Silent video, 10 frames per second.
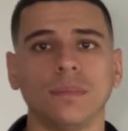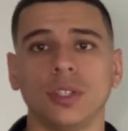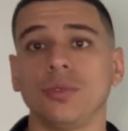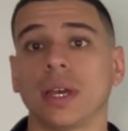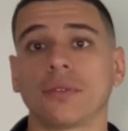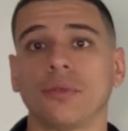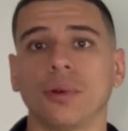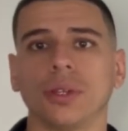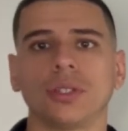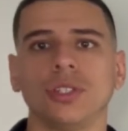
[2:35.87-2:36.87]
do that
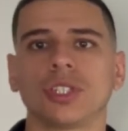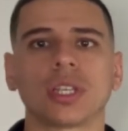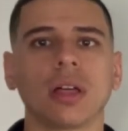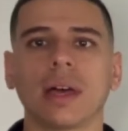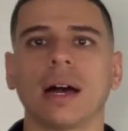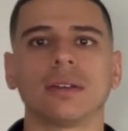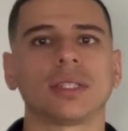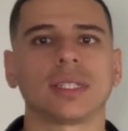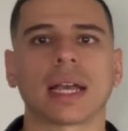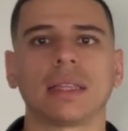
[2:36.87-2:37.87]
for you. So you just tell the house
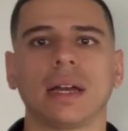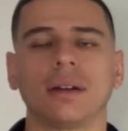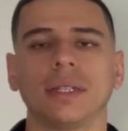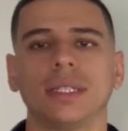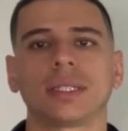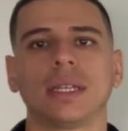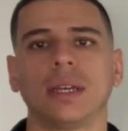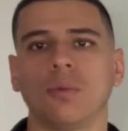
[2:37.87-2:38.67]
exactly how it is.